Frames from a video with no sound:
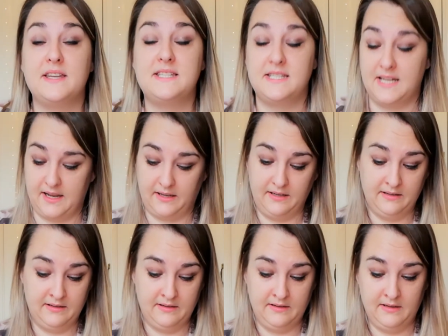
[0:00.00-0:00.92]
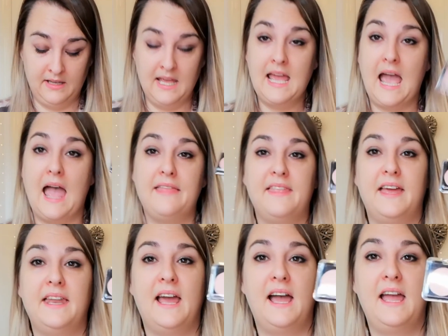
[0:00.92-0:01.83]
today. And
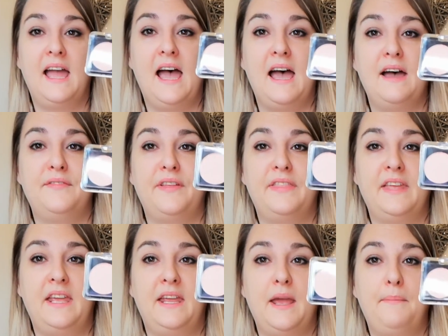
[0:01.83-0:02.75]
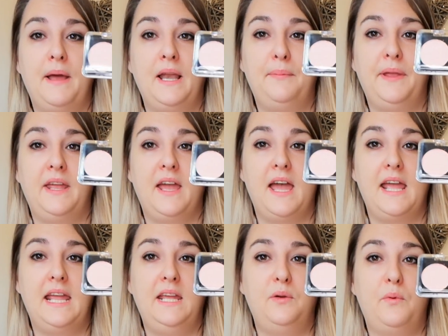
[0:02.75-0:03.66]
then I have the Bella Pierre
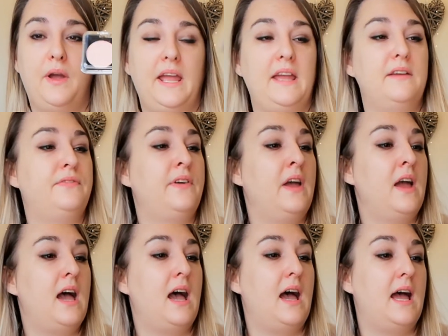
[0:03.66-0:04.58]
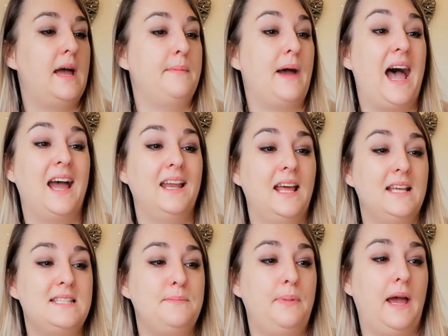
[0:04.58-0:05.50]
Heatwave
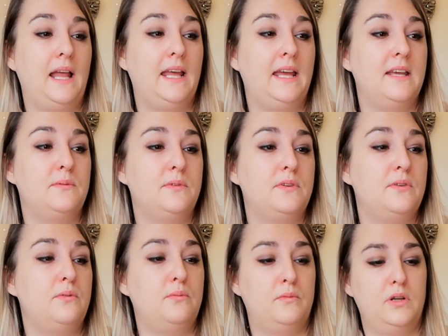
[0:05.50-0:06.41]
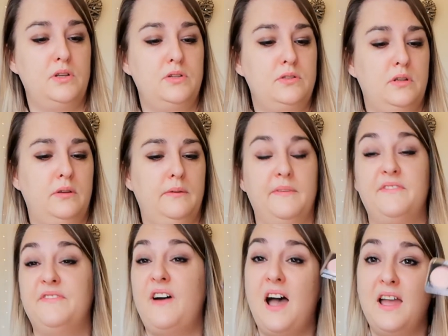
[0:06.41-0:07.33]
highlighting palette.
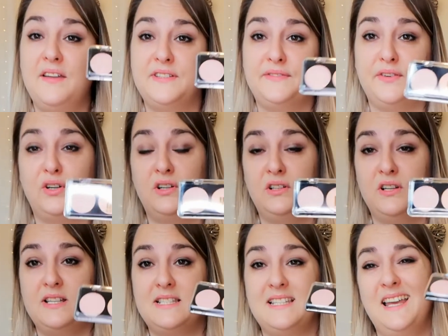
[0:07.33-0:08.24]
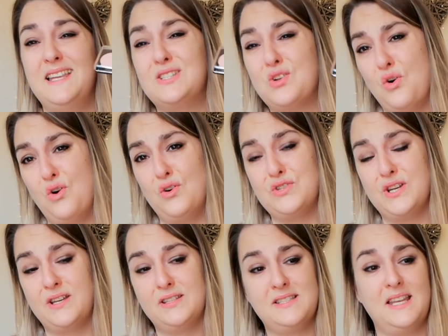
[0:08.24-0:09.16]
5 different colours. It's
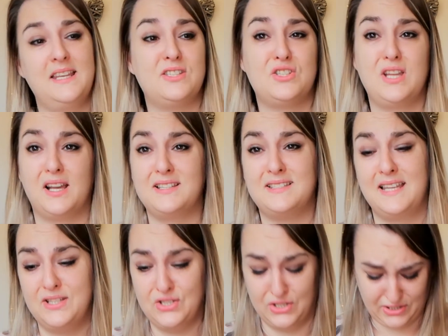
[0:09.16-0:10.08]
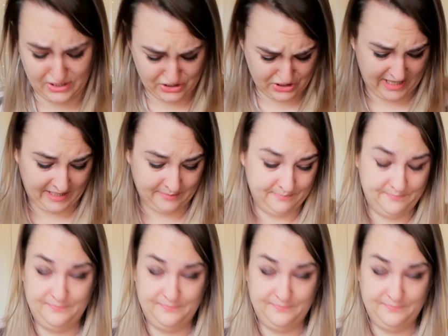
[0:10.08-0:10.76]
gorgeous. It's like I say, it's just a shade